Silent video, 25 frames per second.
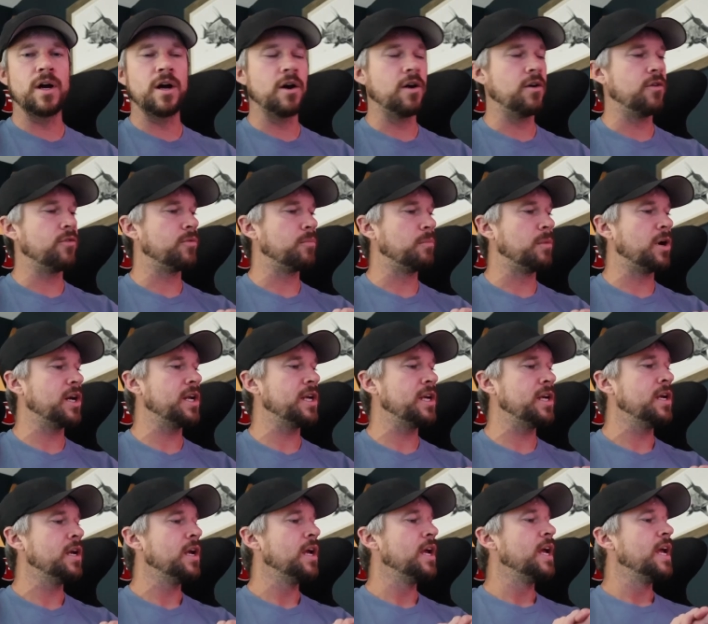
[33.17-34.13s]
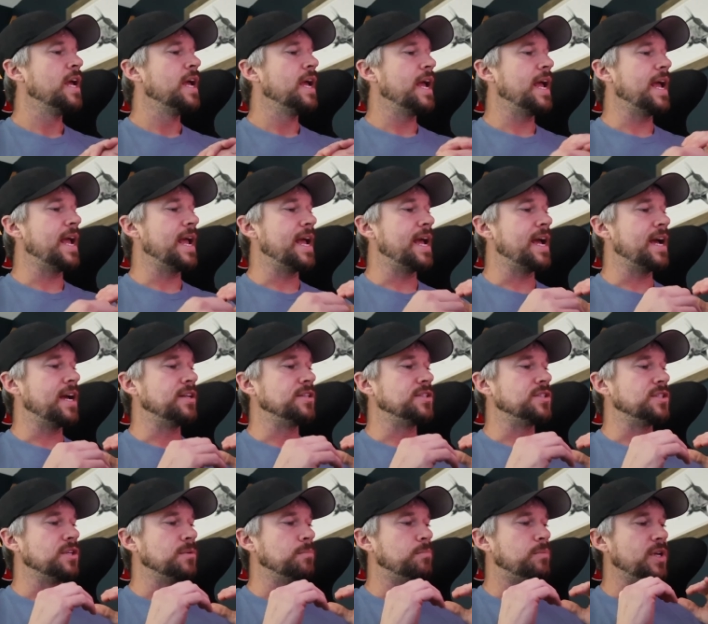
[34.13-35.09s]
of money
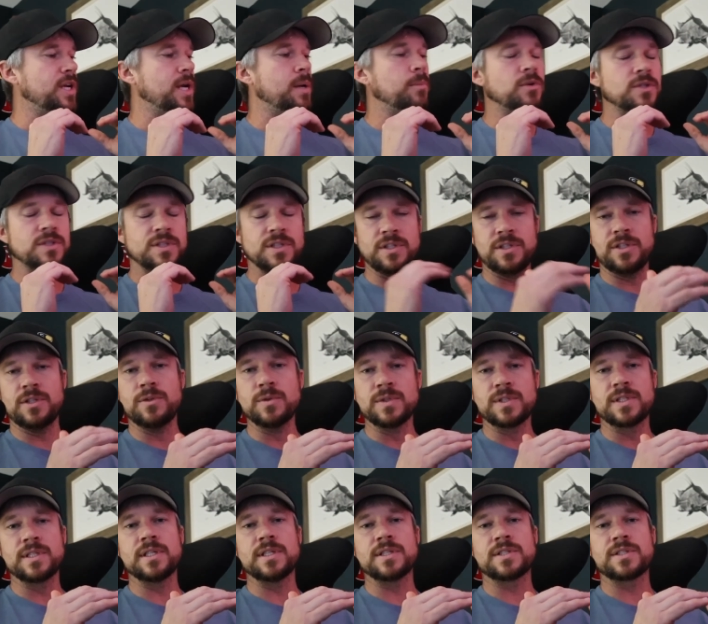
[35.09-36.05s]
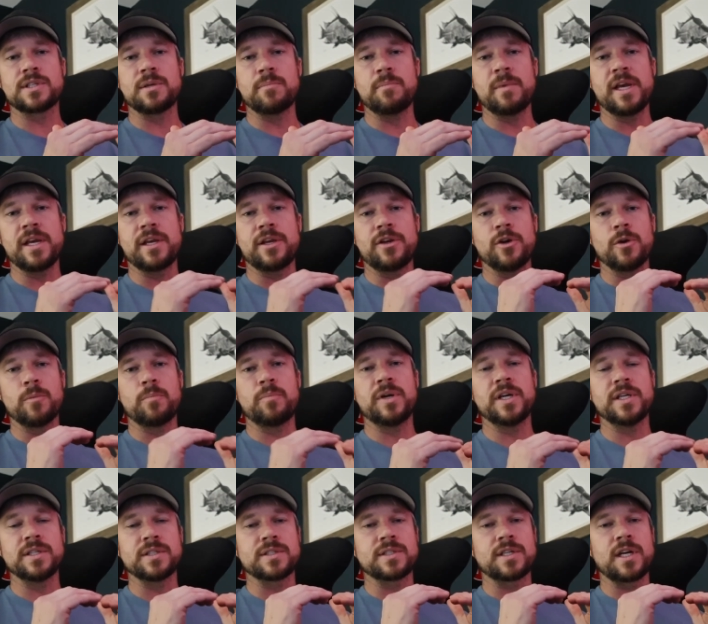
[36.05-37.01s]
and be able to use this to make your
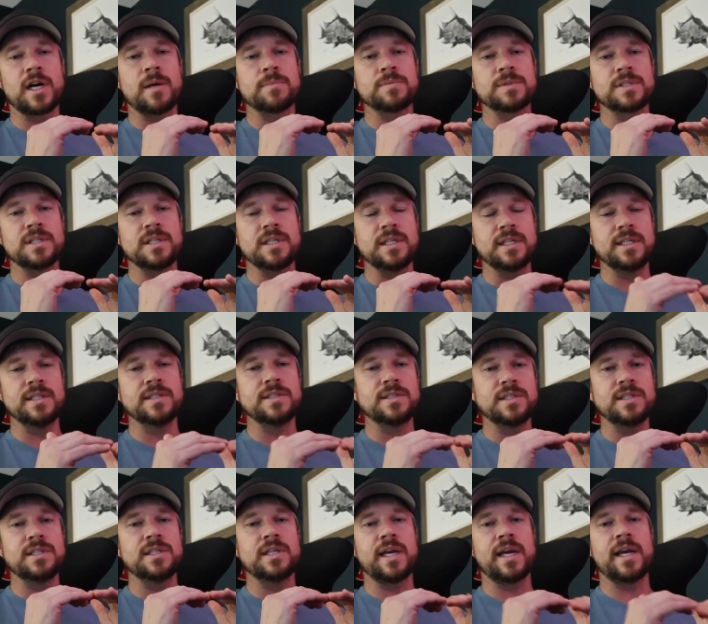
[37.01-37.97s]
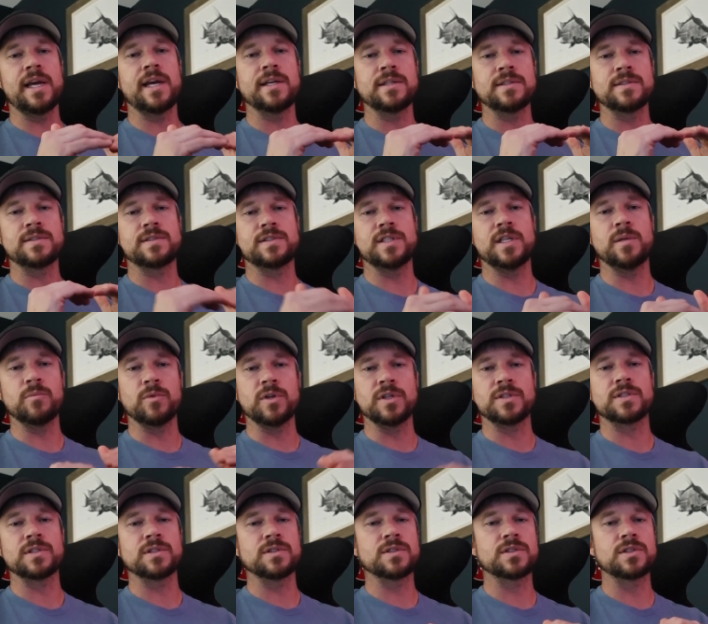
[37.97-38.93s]
pit stops easy and
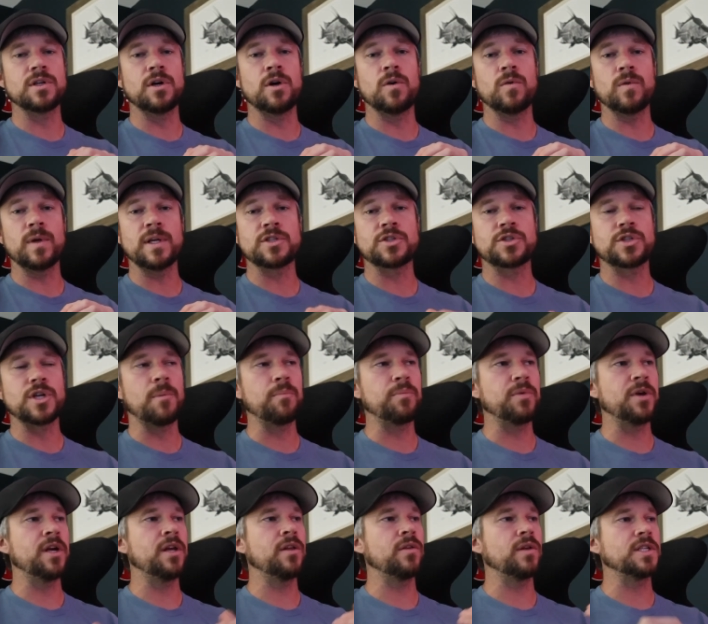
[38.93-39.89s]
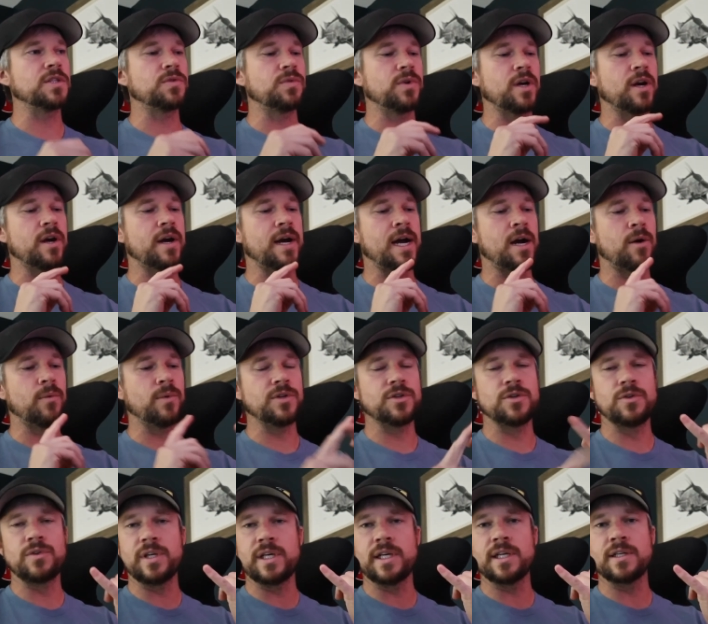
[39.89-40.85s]
seamless. So let's jump in. Let's figure out how we
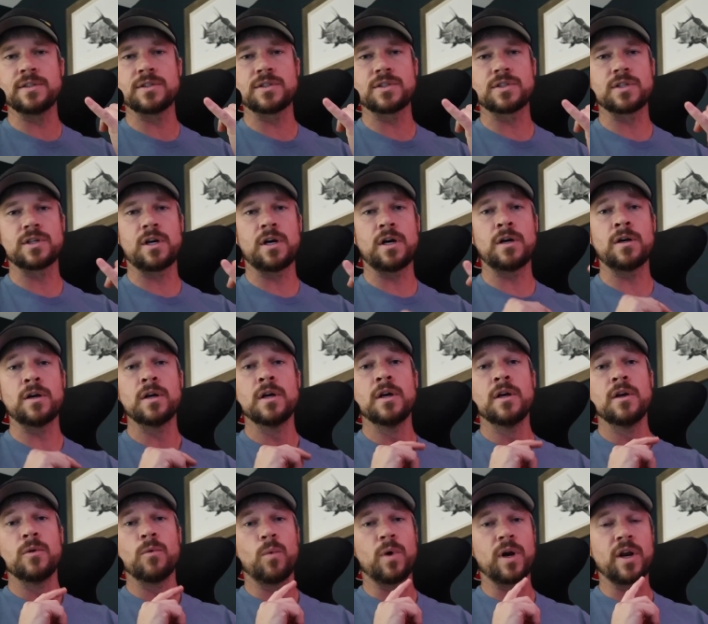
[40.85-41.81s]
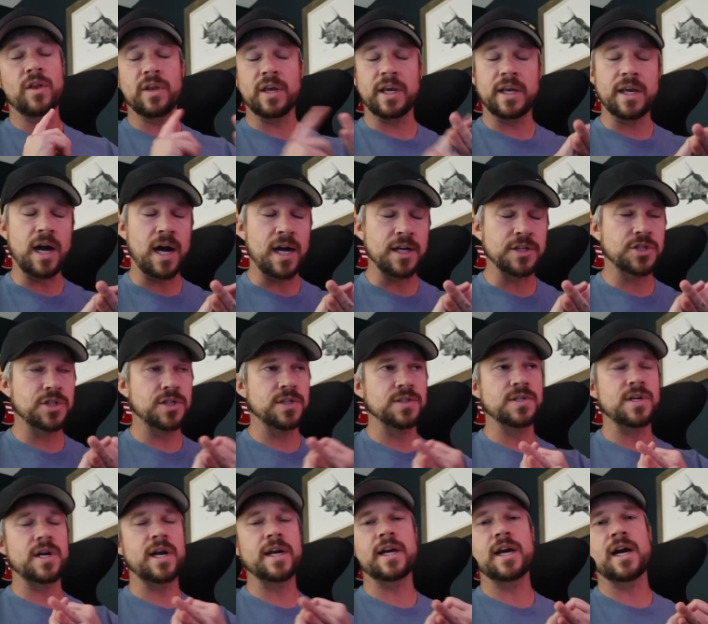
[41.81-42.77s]
do the install. One of the gotchas
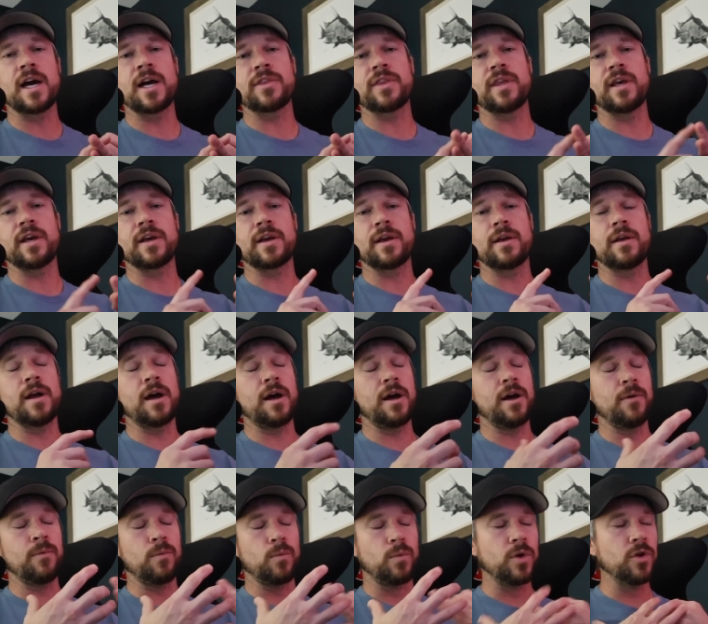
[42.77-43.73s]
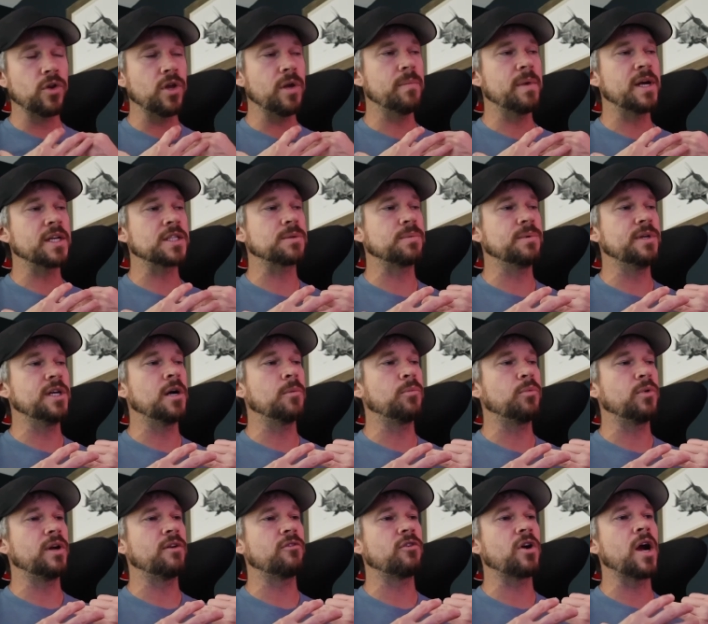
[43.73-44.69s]
that I got that uh, really messed me up
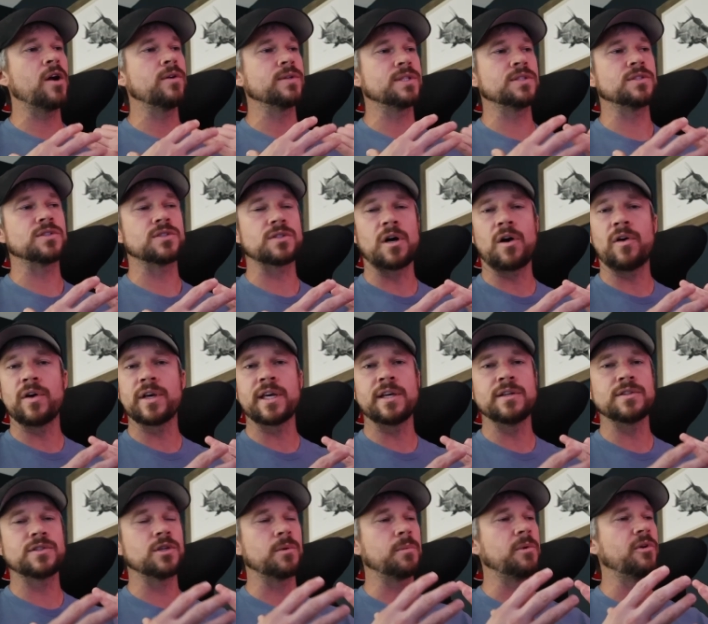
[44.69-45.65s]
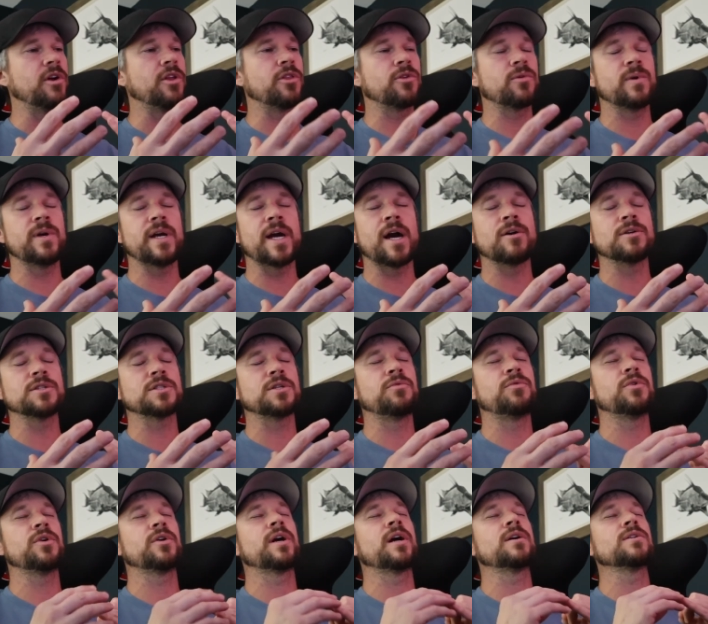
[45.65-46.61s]
whenever I was installing it. it. took me like three hours to
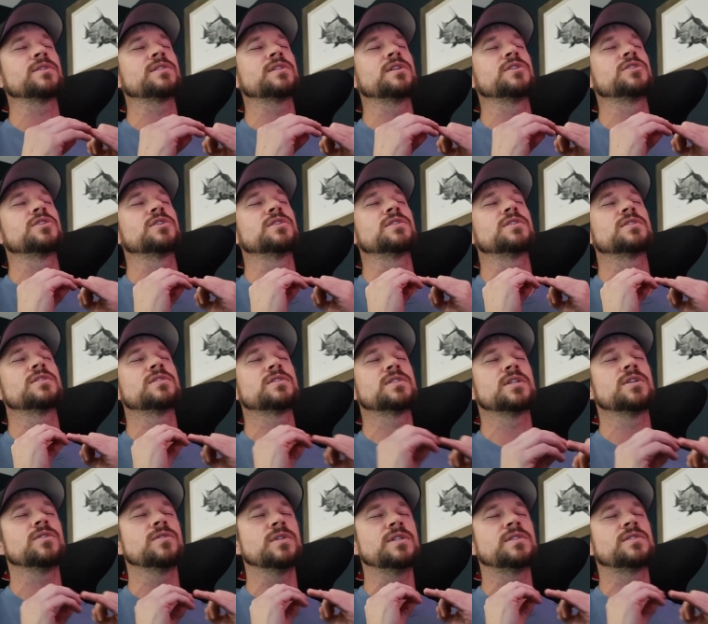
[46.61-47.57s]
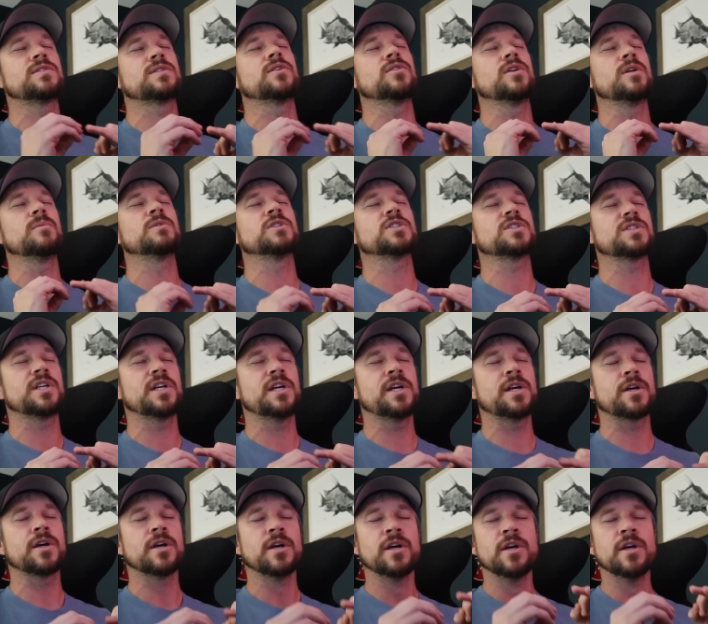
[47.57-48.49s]
figure out such a silly, silly mistake.